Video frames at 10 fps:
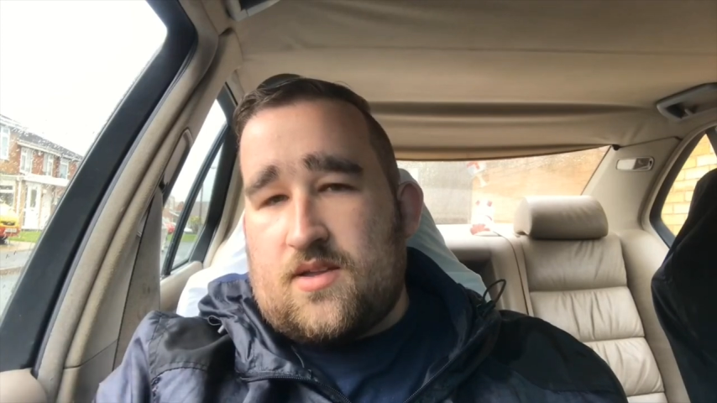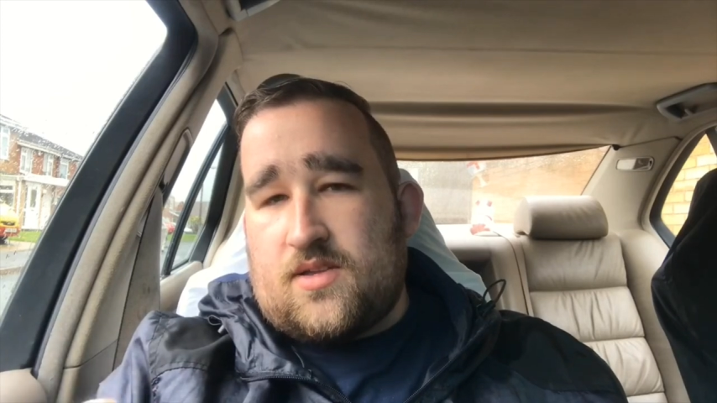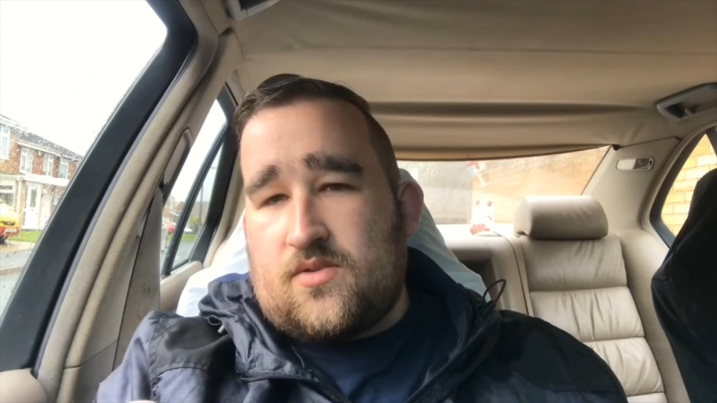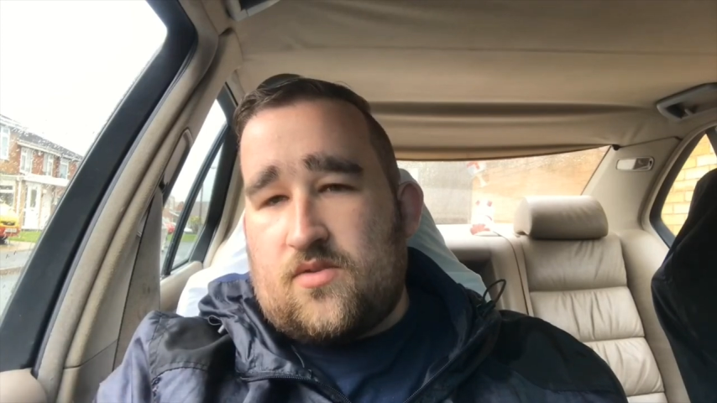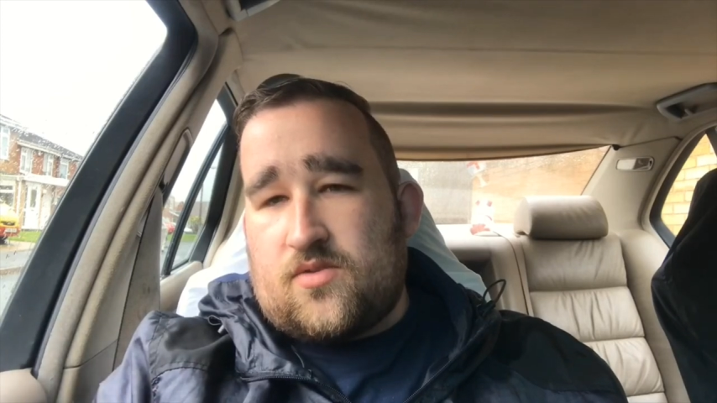
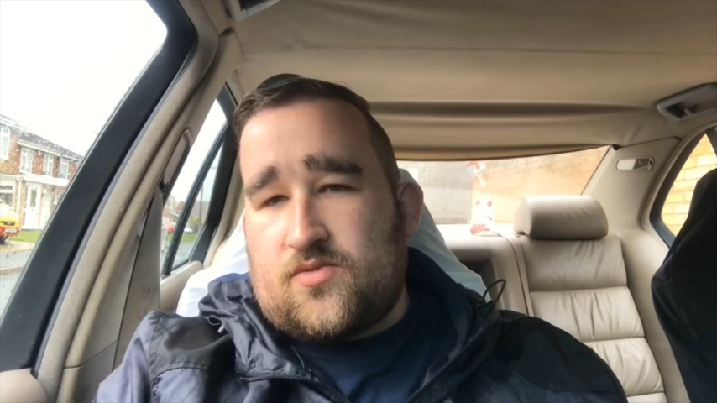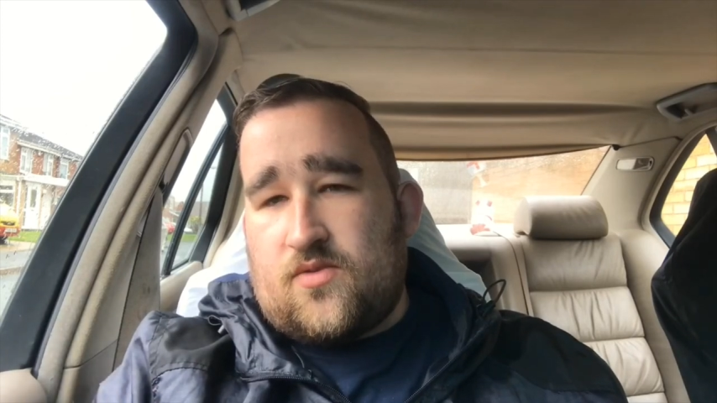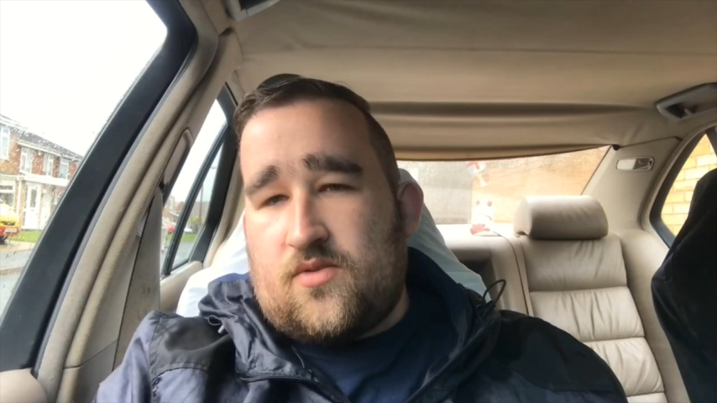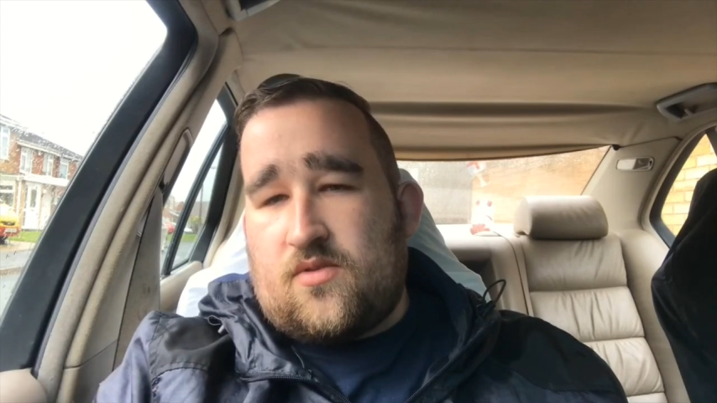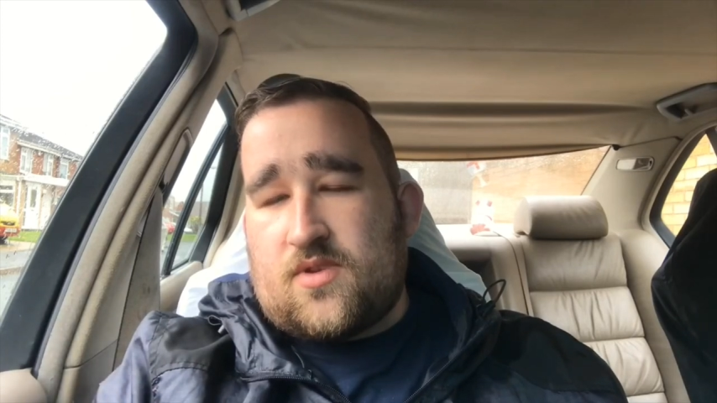it all goes
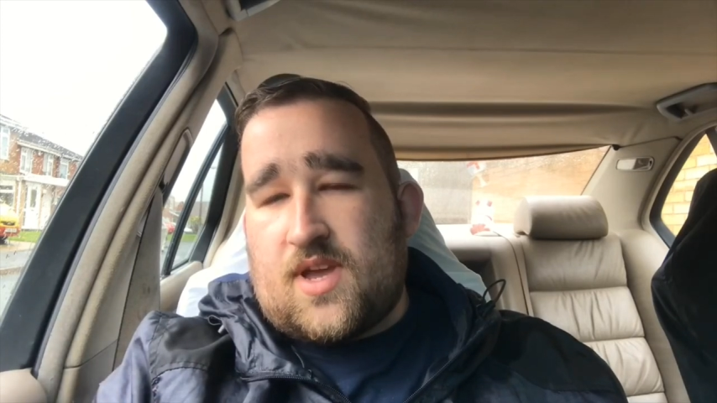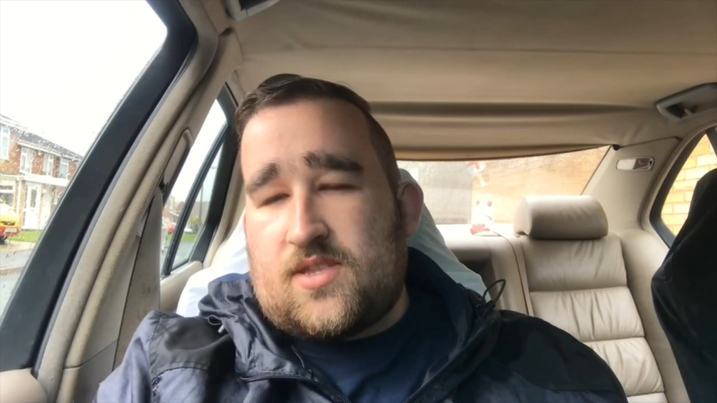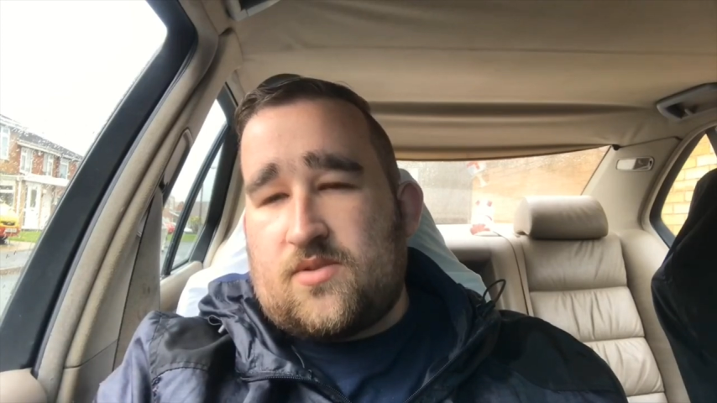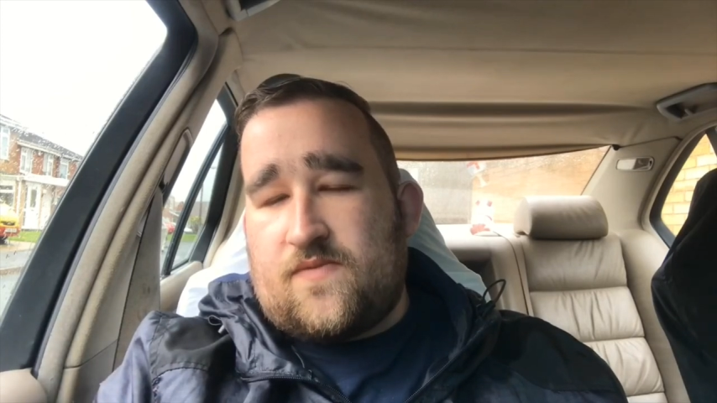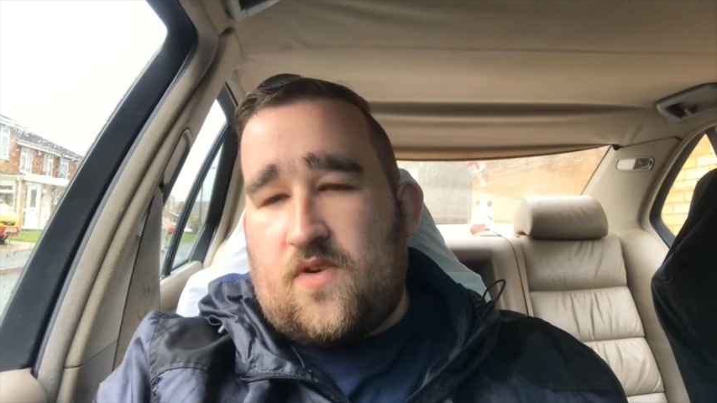wrong, or
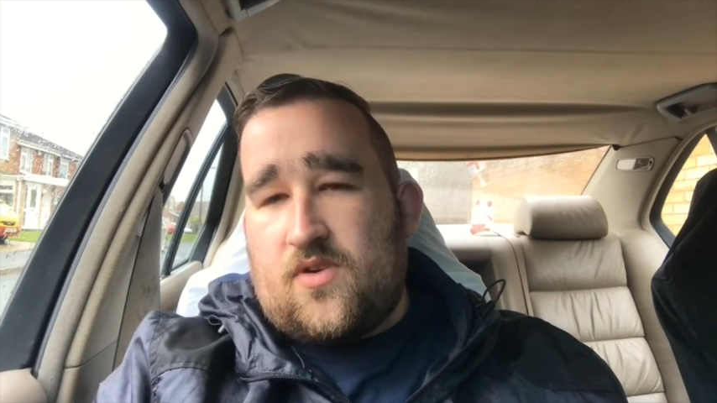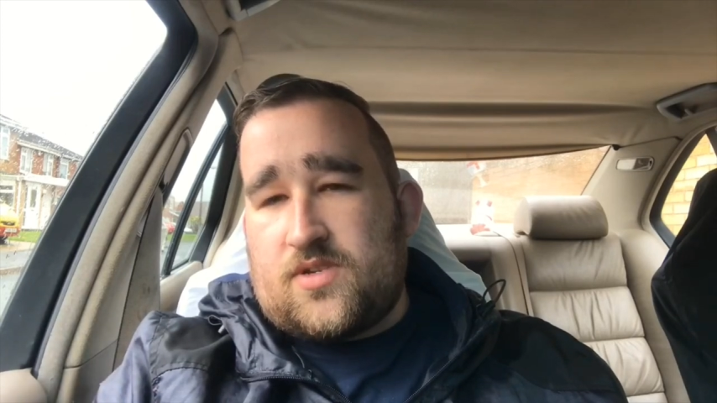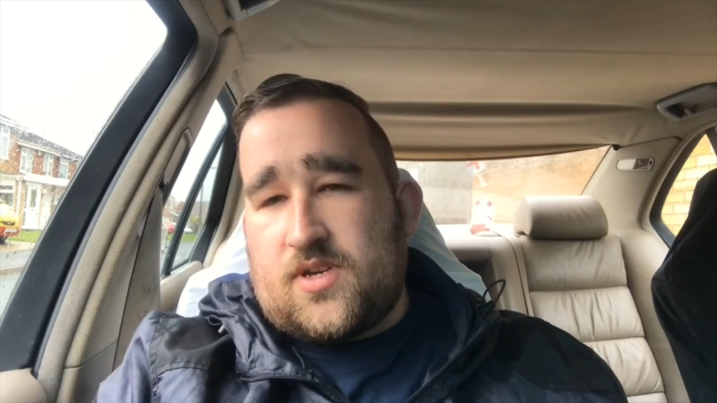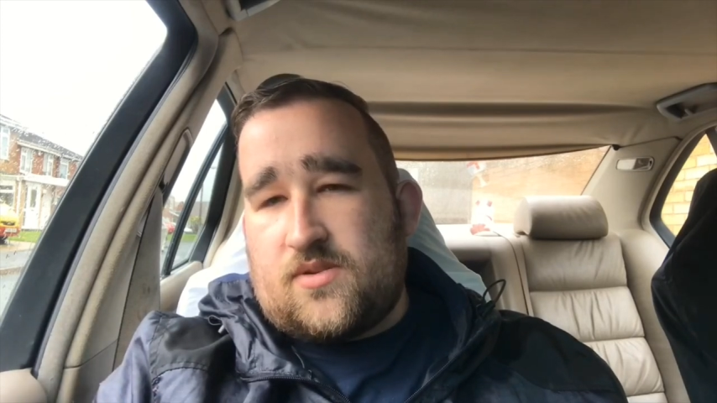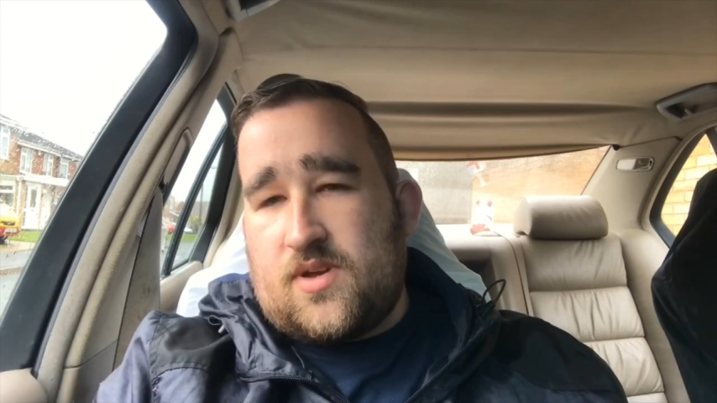dad to
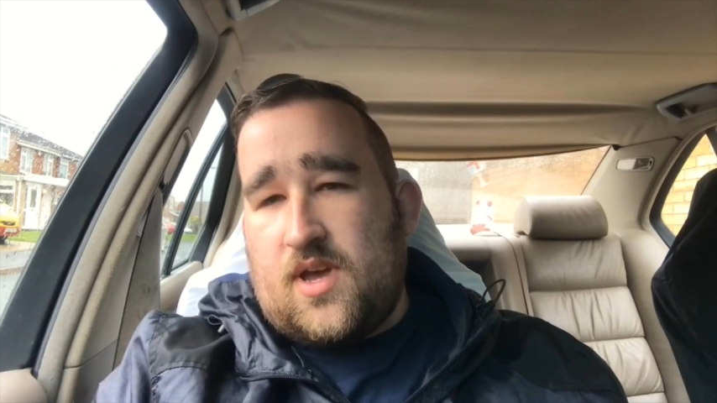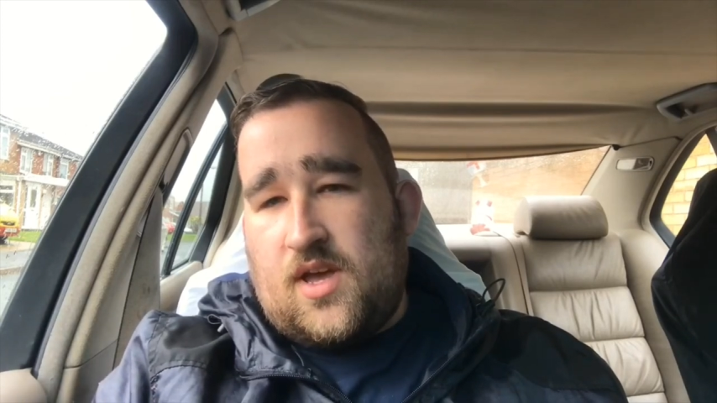advise you